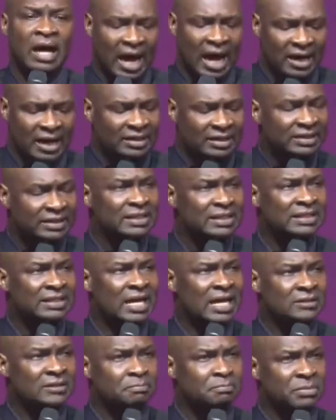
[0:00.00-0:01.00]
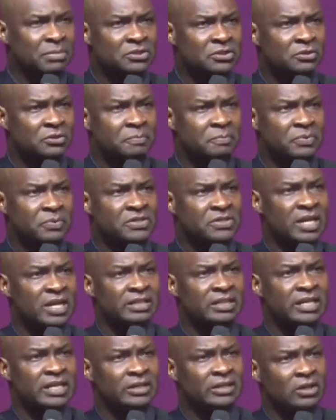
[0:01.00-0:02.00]
And this has
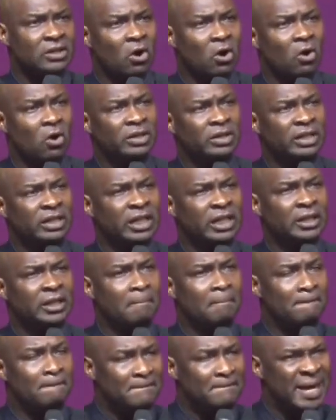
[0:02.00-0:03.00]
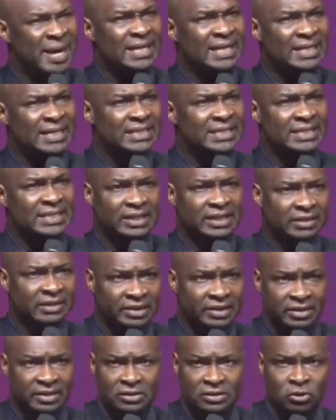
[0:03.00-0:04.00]
misrepresented God in many
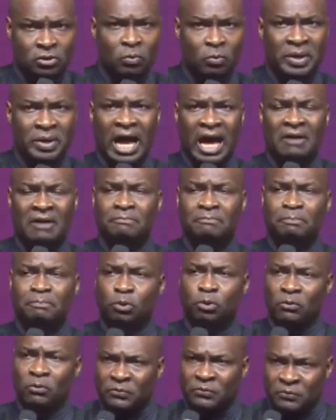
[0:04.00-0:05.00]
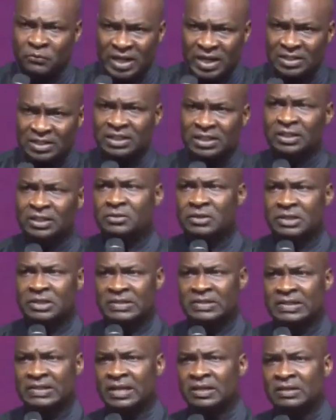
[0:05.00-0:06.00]
degrees. So we have professing
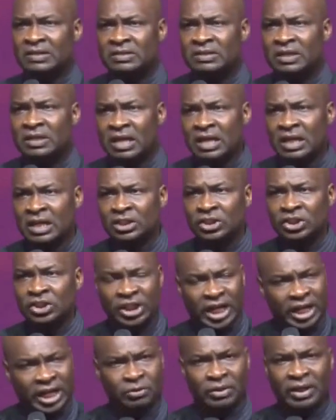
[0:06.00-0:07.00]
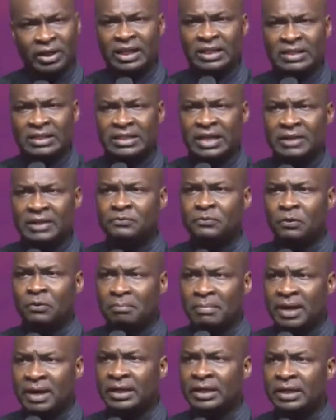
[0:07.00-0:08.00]
Christians genuinely saved for
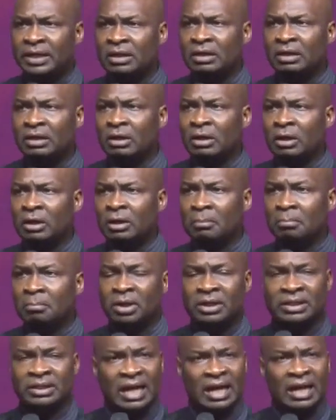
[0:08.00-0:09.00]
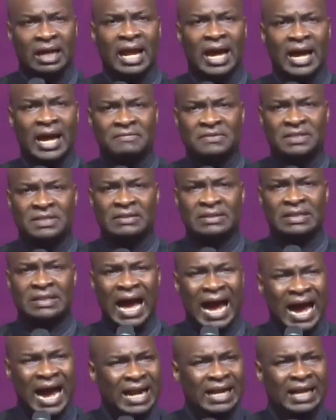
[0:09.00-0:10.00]
many, but their lives is
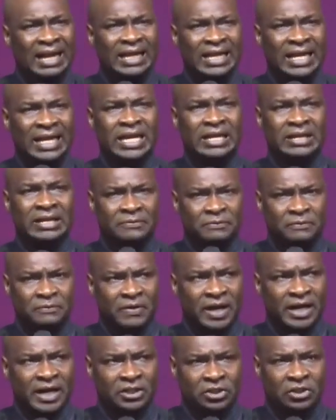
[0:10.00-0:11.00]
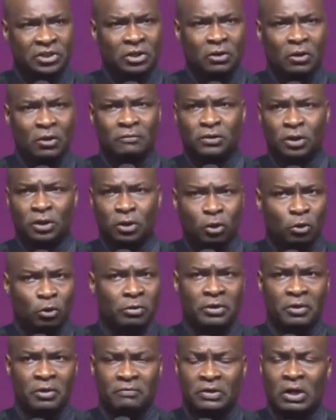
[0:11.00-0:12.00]
hardly a reflection of the
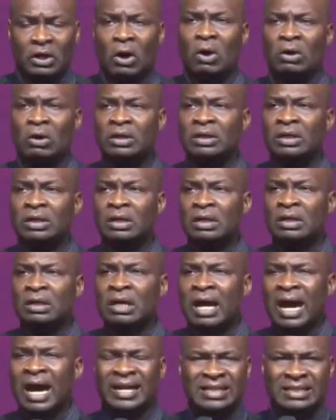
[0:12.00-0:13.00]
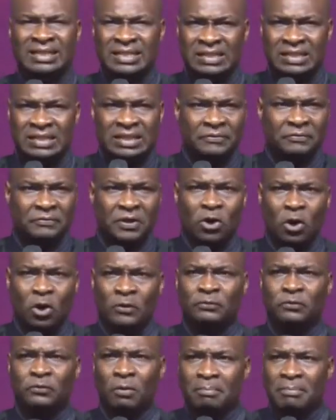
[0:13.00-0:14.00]
glory of God. And it is
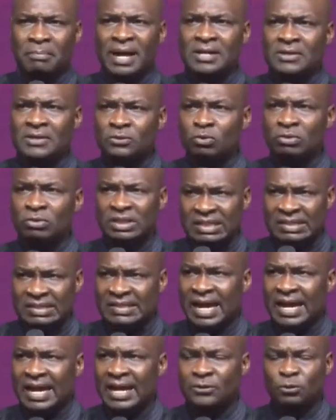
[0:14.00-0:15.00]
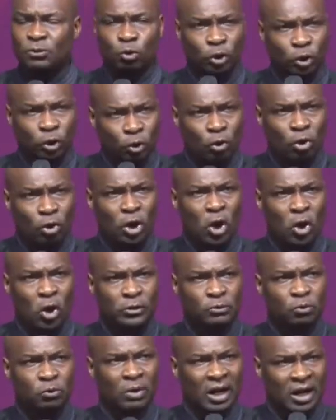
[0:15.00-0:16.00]
difficult for men to desire to know
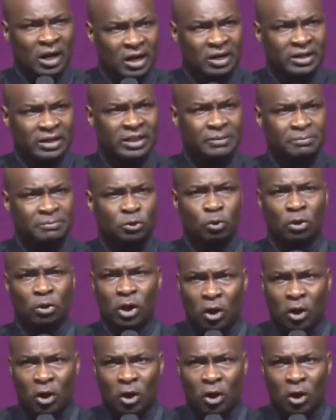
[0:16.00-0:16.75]
God, to learn Him, to